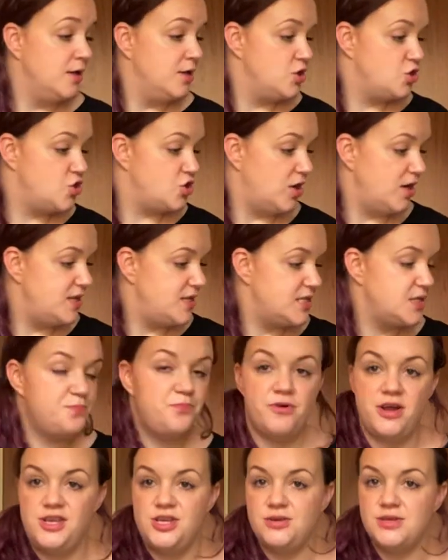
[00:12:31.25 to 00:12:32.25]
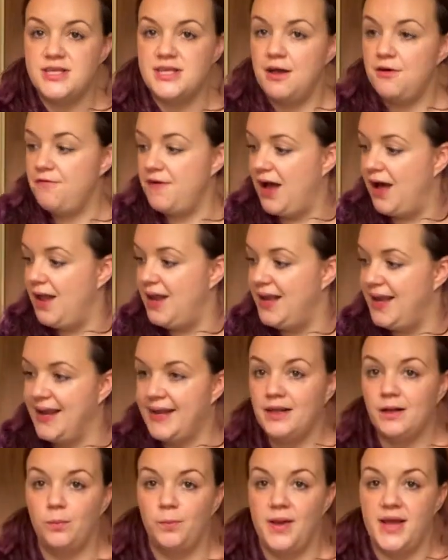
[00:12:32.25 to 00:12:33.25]
try and spread yourself out a
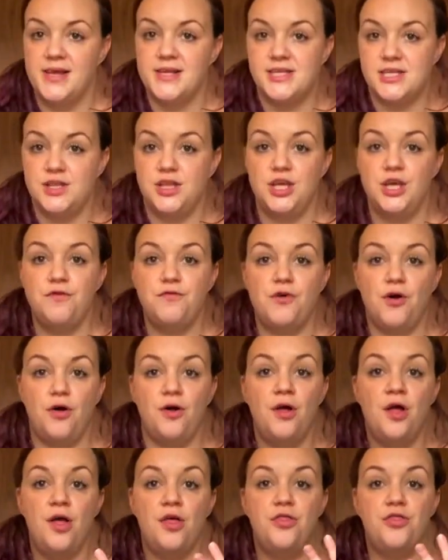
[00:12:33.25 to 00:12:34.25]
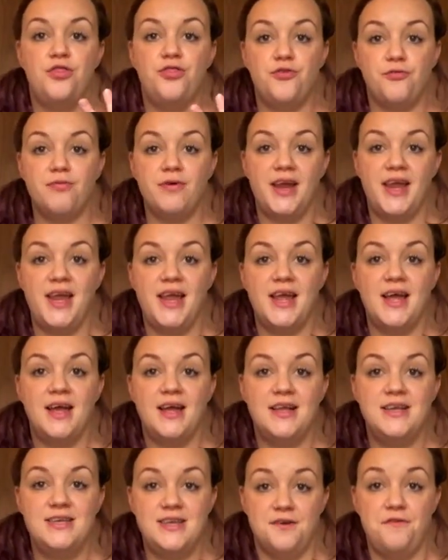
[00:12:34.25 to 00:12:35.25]
little bit so that you've got 3
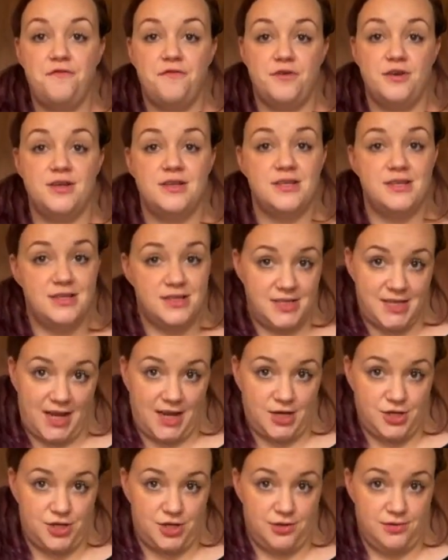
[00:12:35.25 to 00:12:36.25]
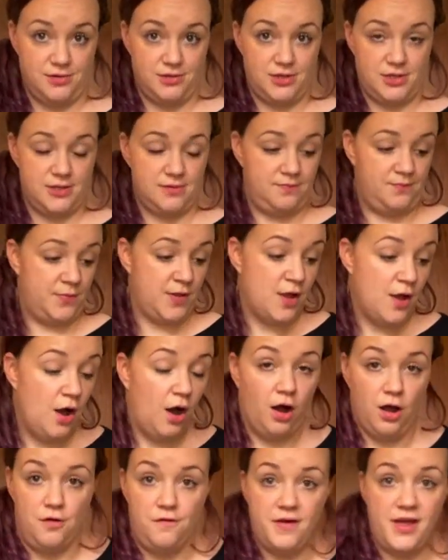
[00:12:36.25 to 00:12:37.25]
different sections.
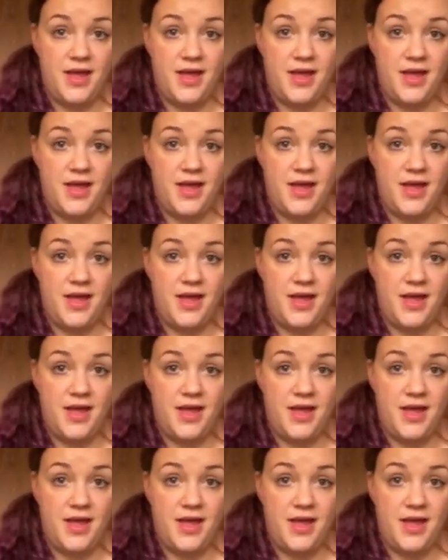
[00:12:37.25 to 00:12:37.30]
Over